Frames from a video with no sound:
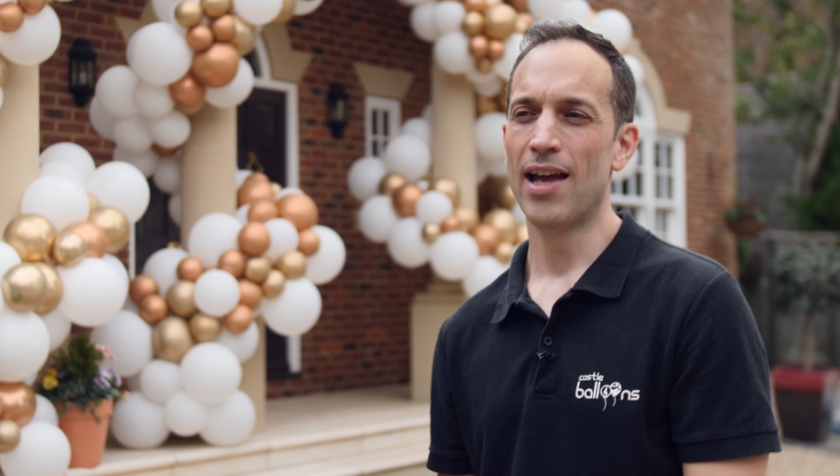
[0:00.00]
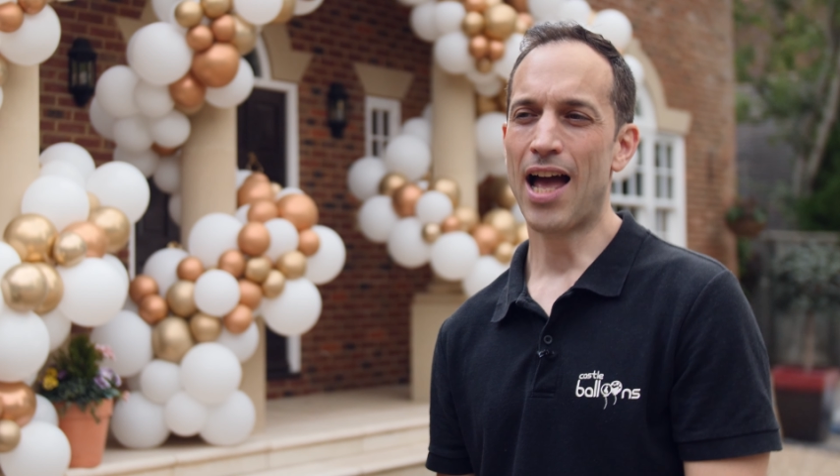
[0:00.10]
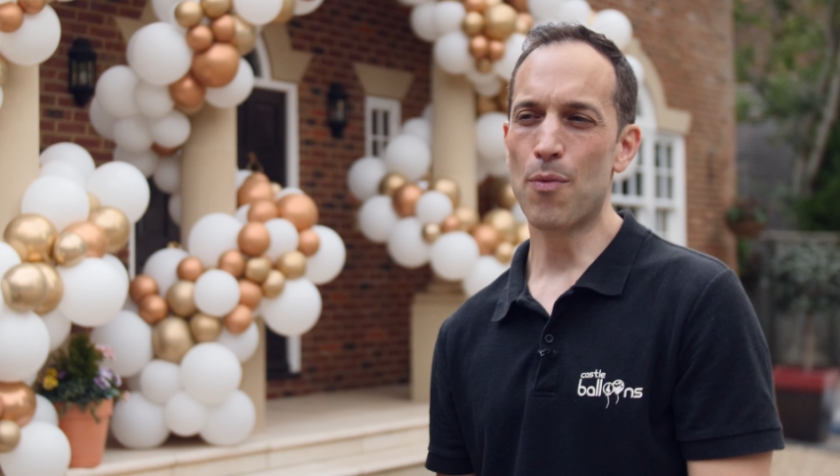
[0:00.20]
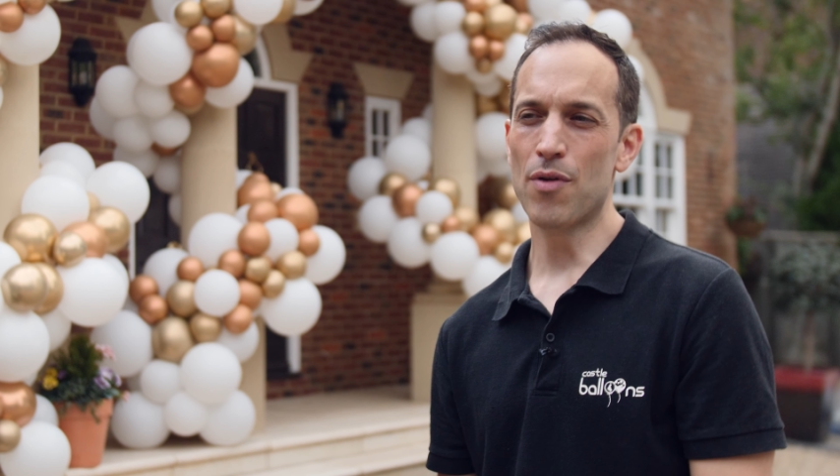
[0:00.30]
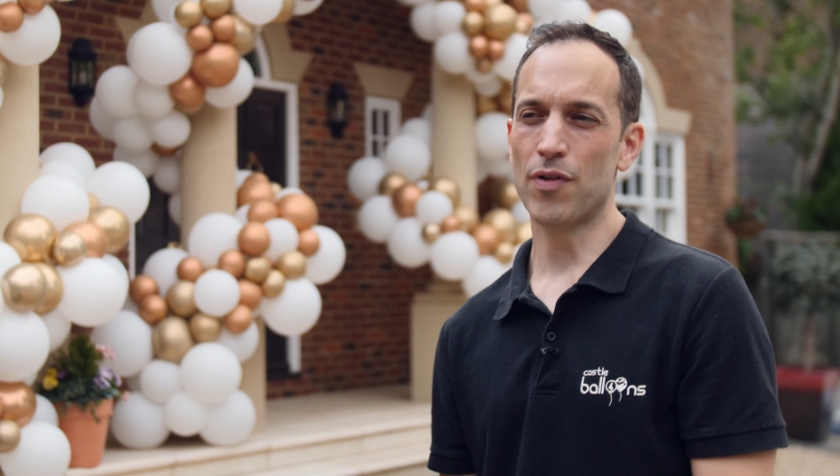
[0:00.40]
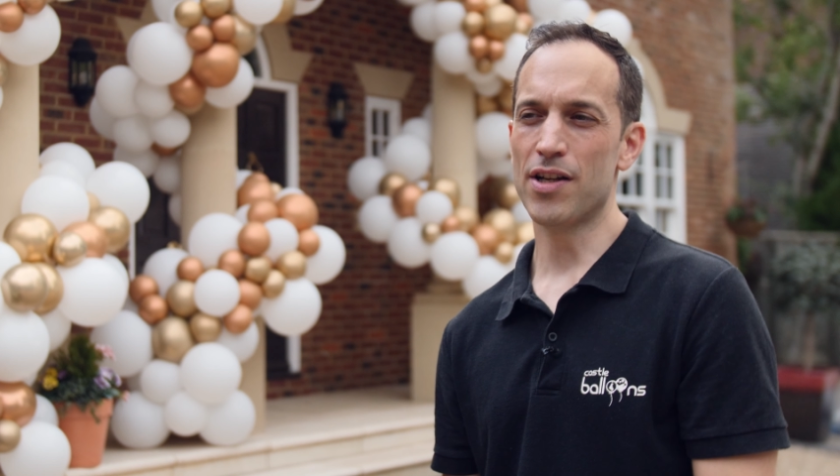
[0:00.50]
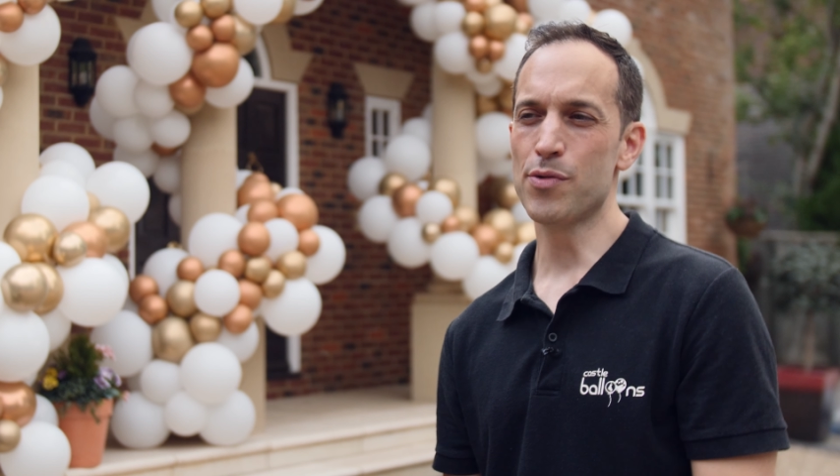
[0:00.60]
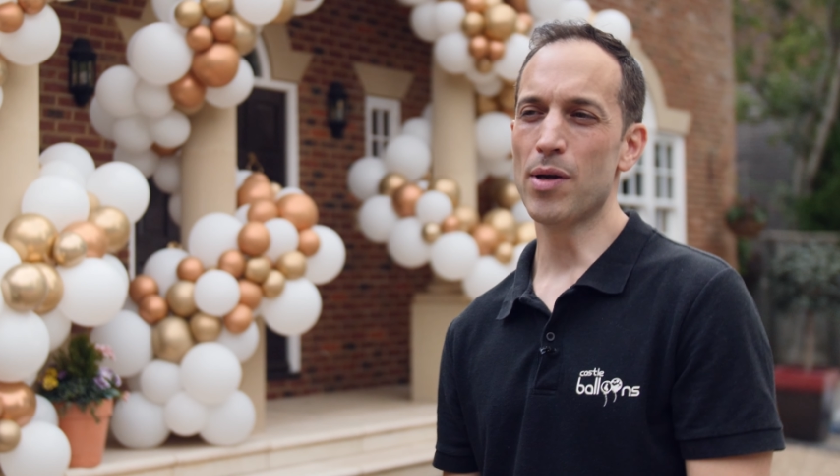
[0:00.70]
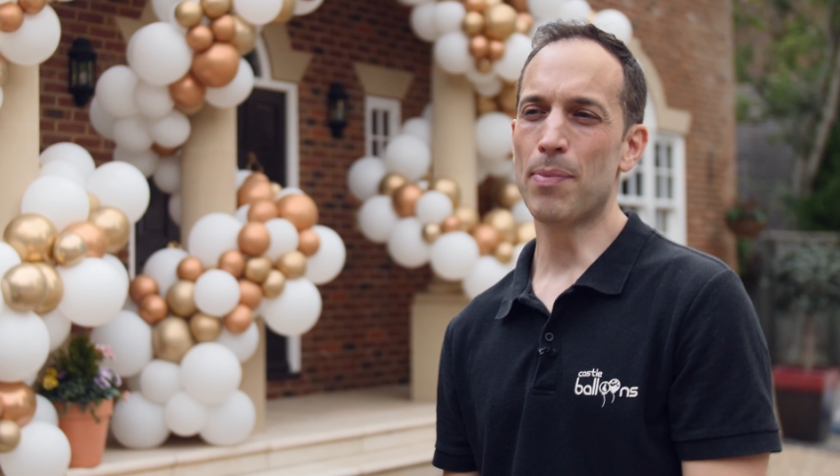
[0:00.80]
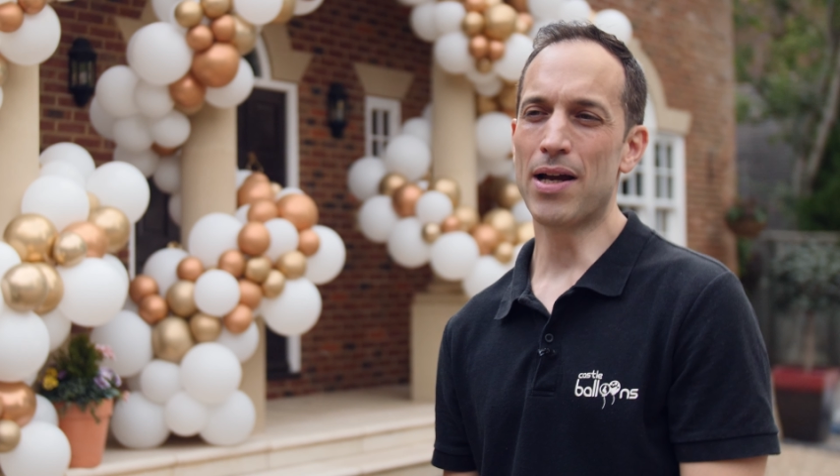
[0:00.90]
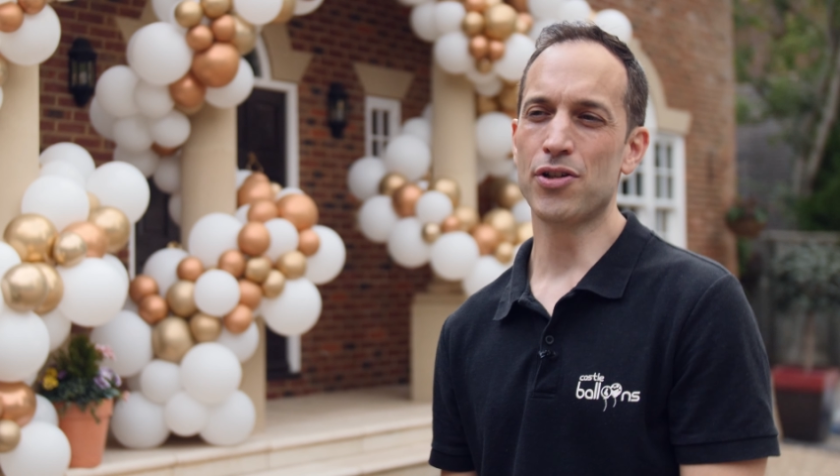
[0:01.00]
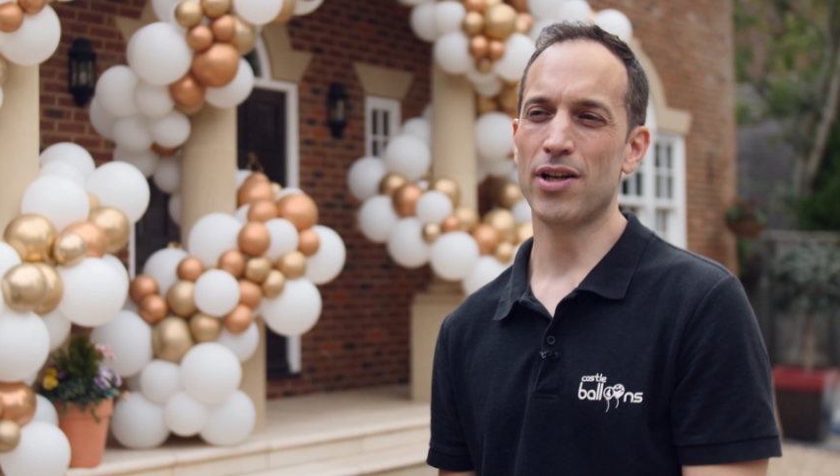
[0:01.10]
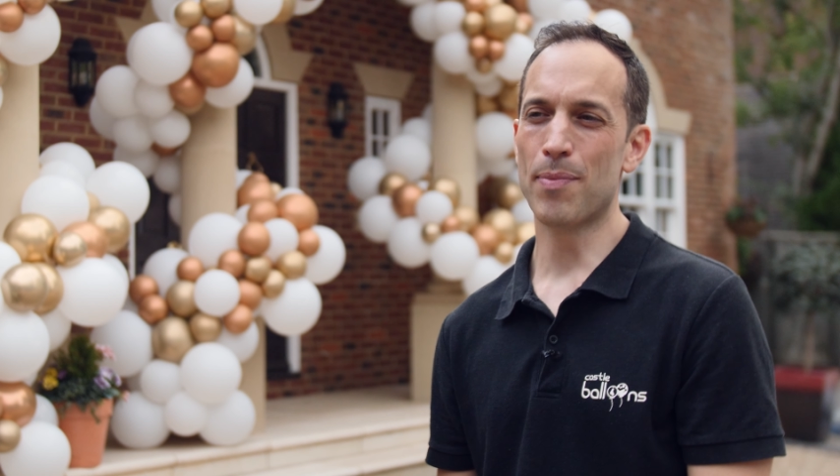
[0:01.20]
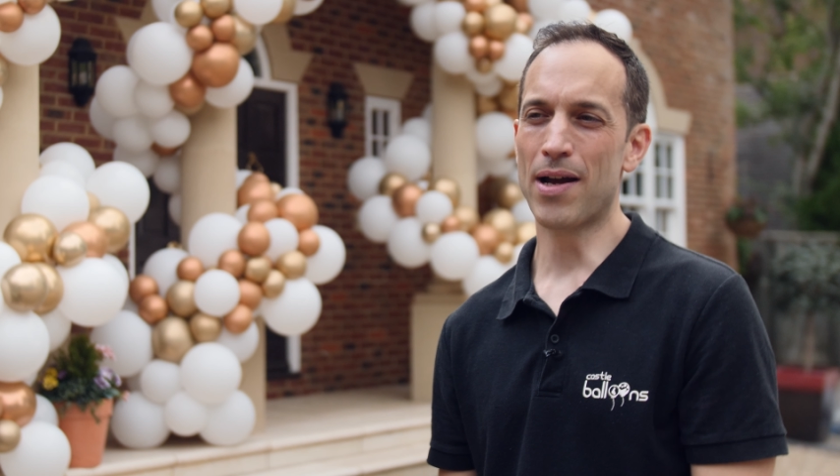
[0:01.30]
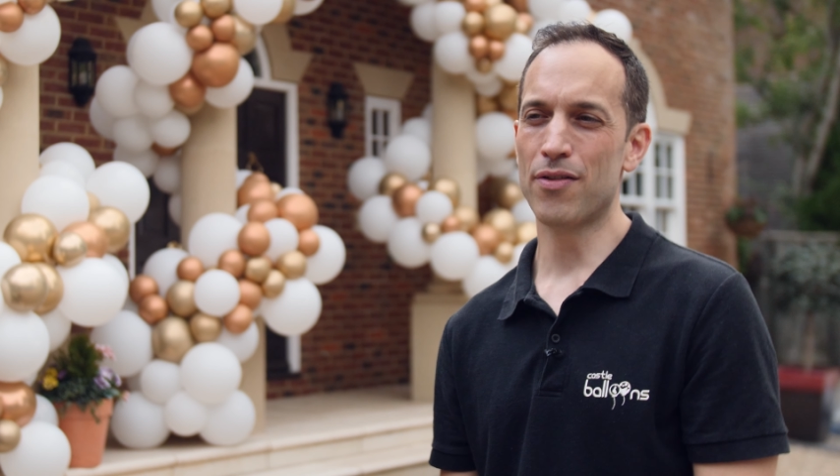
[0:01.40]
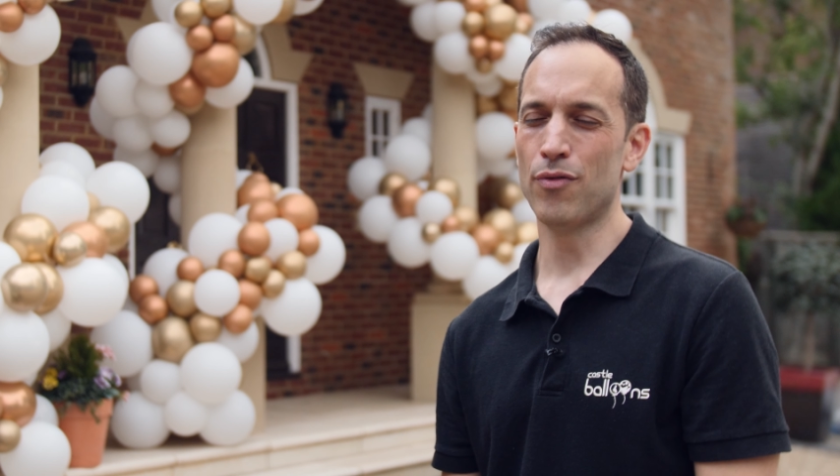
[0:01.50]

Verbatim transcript: However, as we're passionate about the